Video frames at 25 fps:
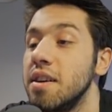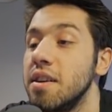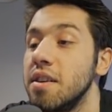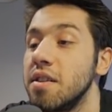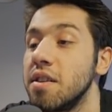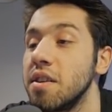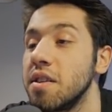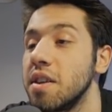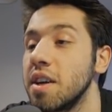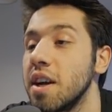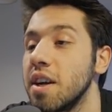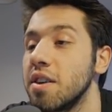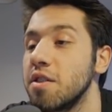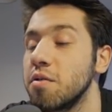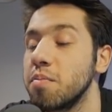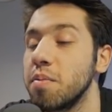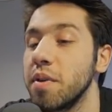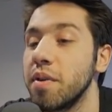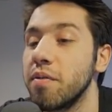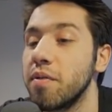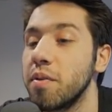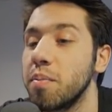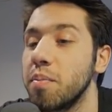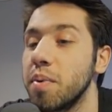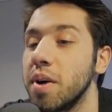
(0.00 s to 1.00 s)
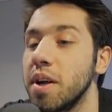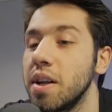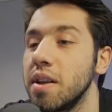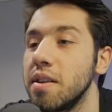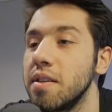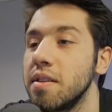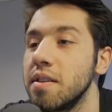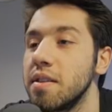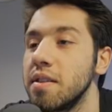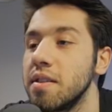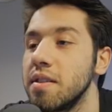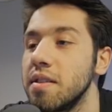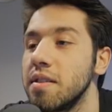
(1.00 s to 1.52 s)
So I think I just play for
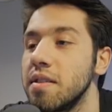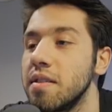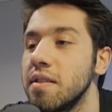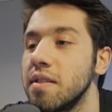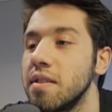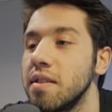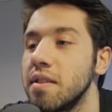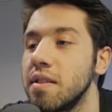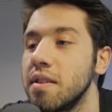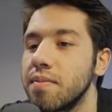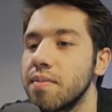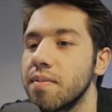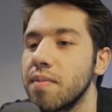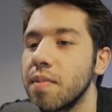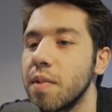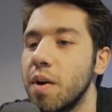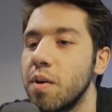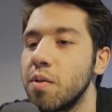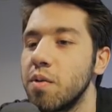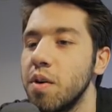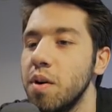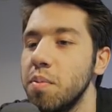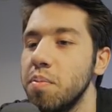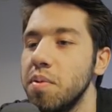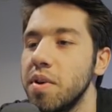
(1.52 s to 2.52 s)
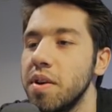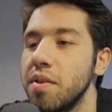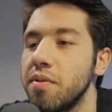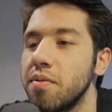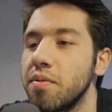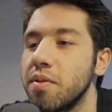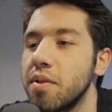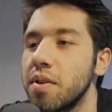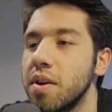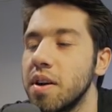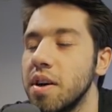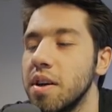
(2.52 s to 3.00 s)
Penitent. Or do I play for...